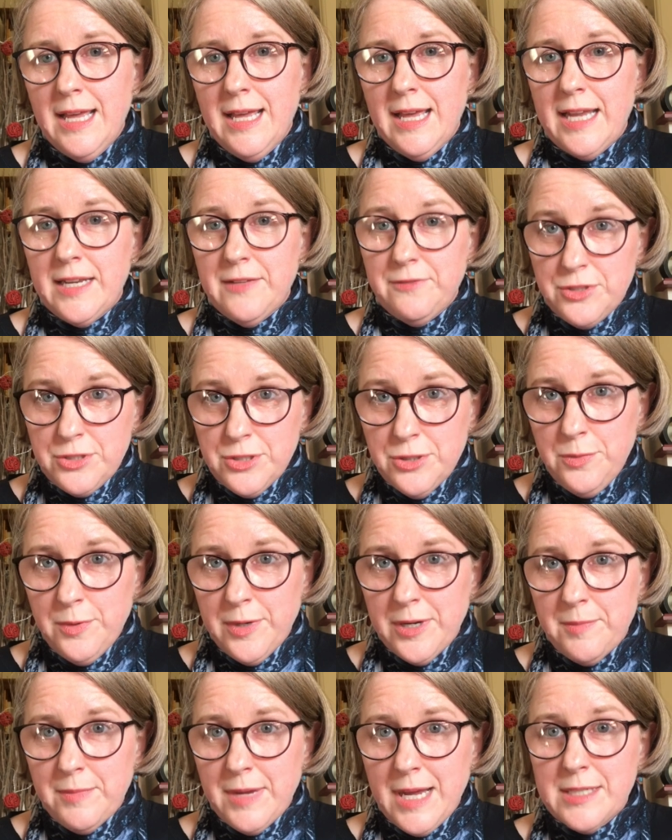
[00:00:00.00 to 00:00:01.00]
And if you do
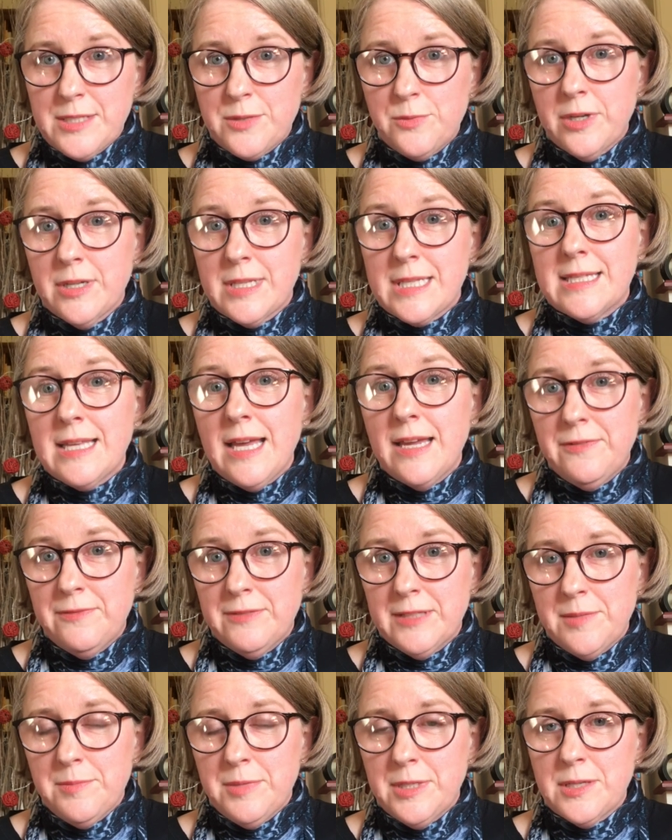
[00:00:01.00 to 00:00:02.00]
wear a mask, wear it
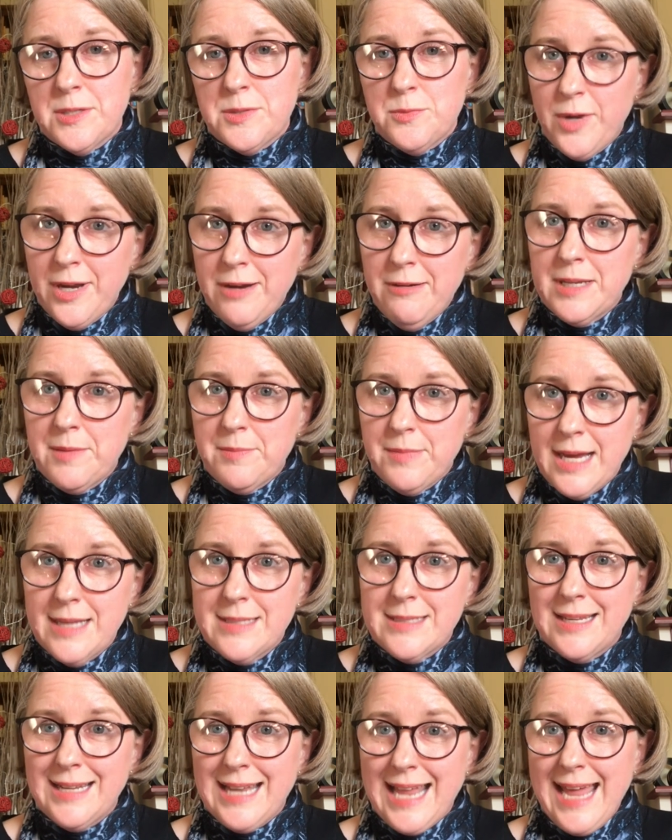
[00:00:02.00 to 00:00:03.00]
safely, because wearing a
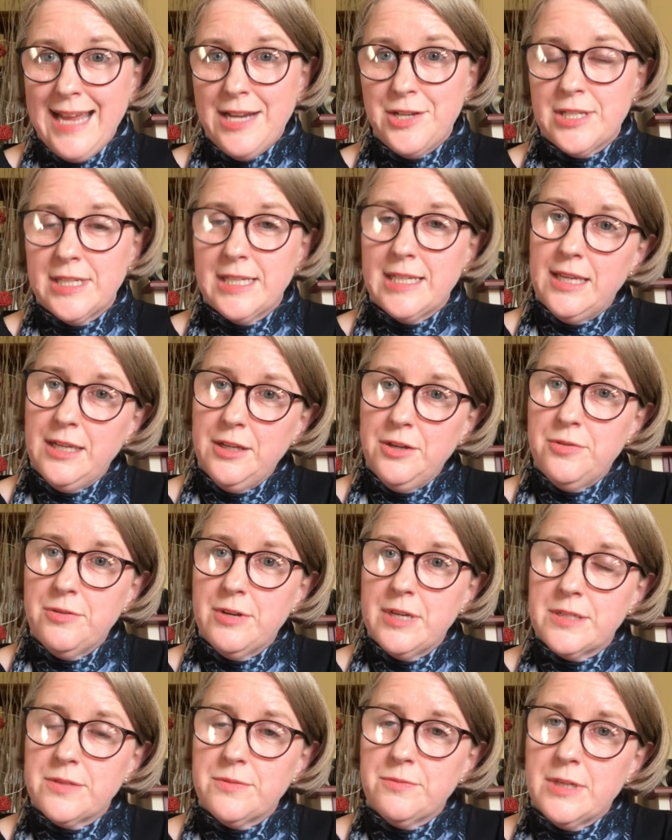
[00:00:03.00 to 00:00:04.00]
mask can actually
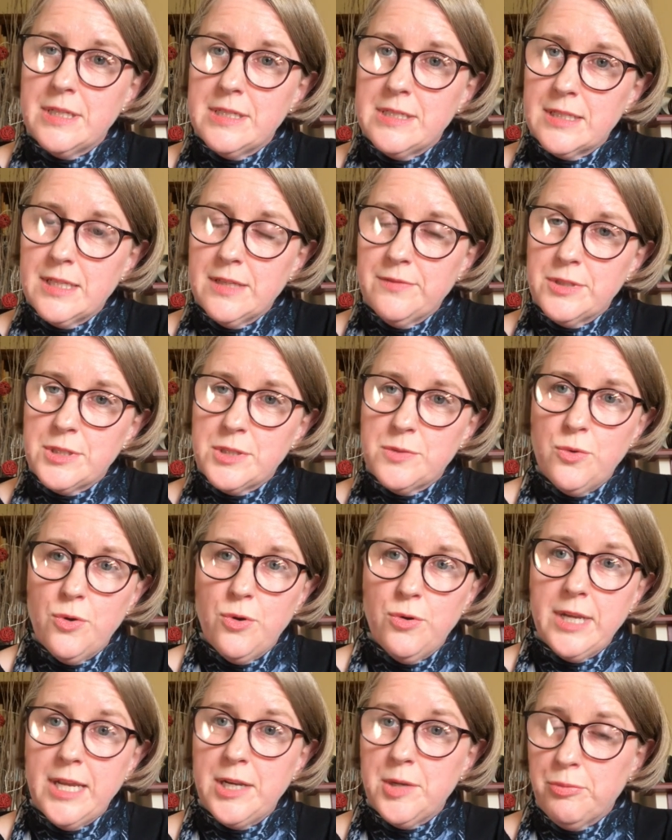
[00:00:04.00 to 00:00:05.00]
increase risk if it's
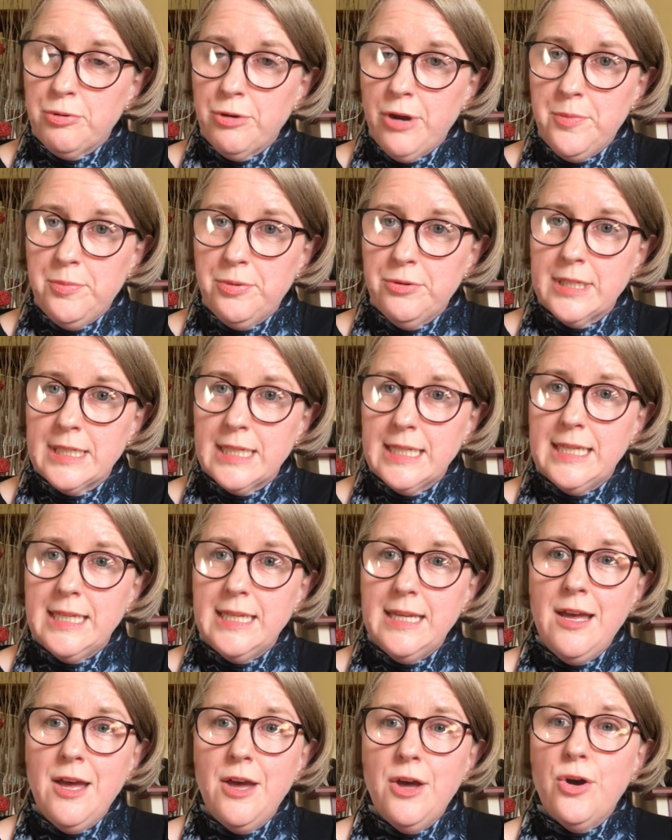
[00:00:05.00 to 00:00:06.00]
worn
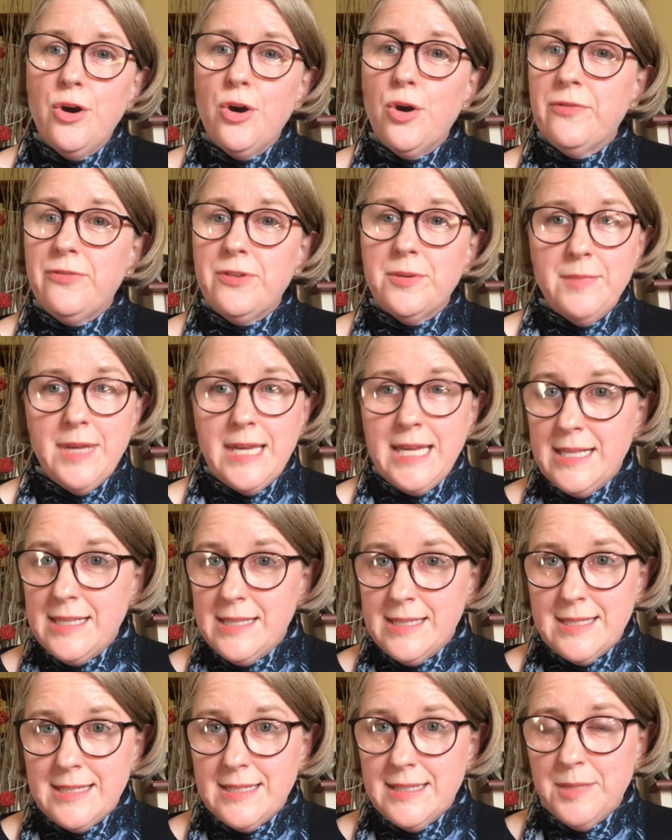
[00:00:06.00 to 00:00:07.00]
inappropriately, or if it
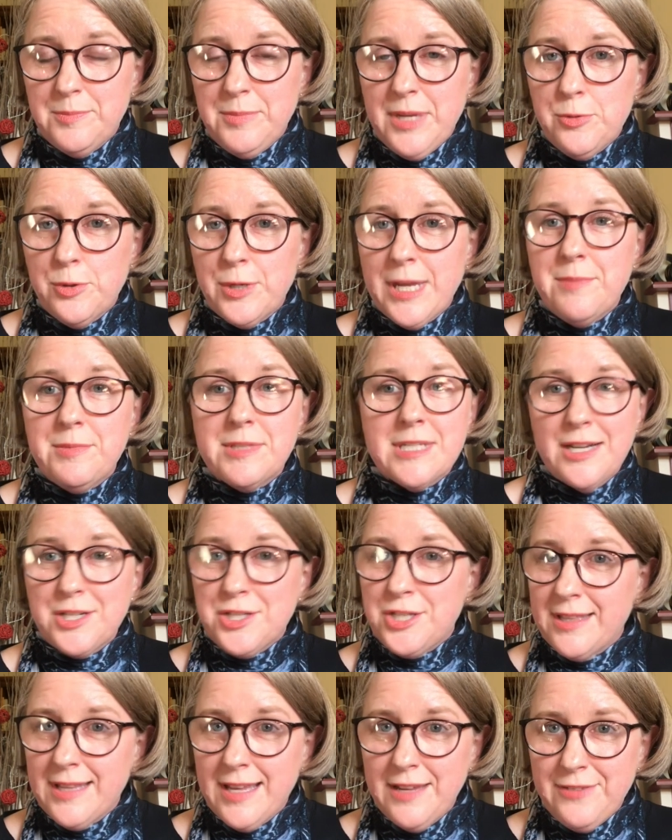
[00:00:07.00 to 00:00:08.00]
means that people keep
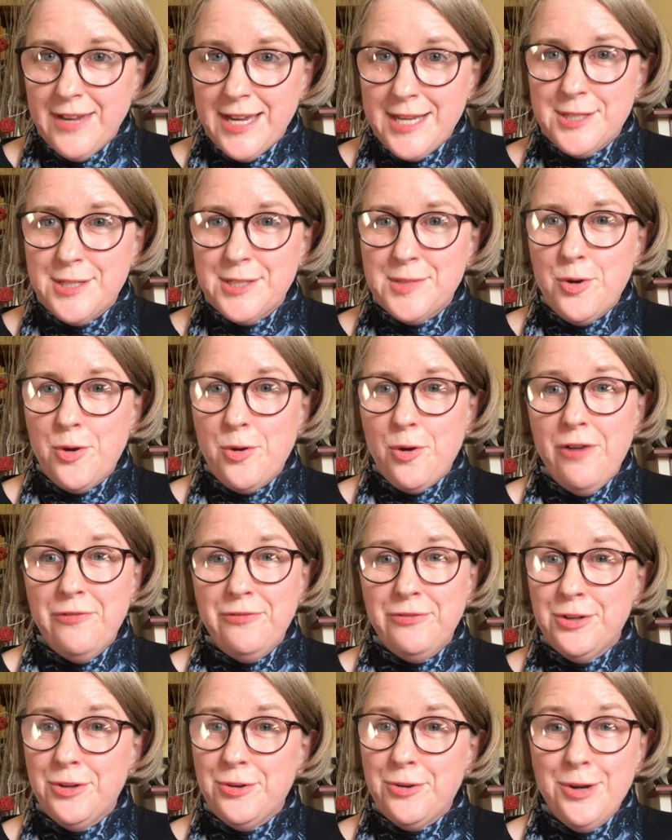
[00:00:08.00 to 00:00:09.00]
touching their faces more
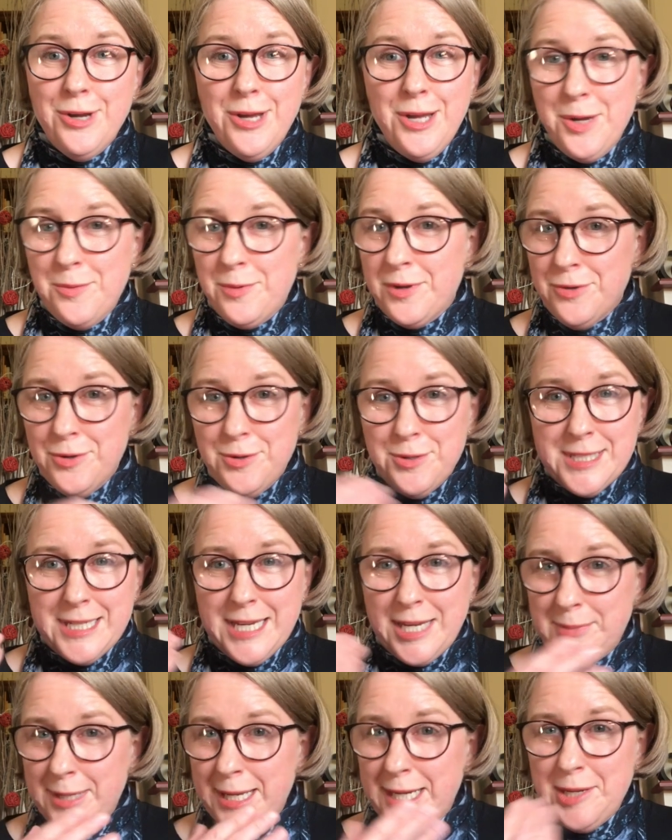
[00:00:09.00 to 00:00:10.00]
often, or we've all
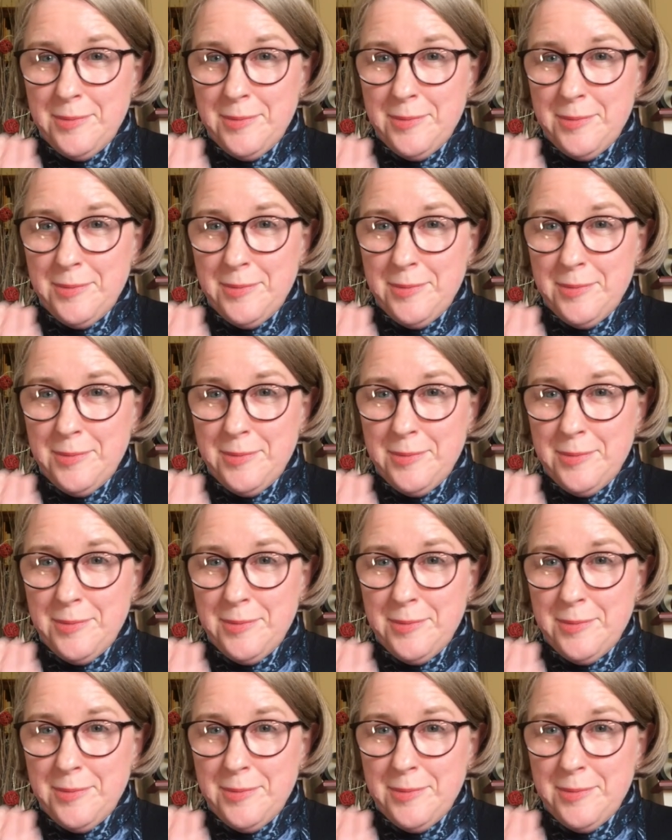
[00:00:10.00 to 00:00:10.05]
seen plenty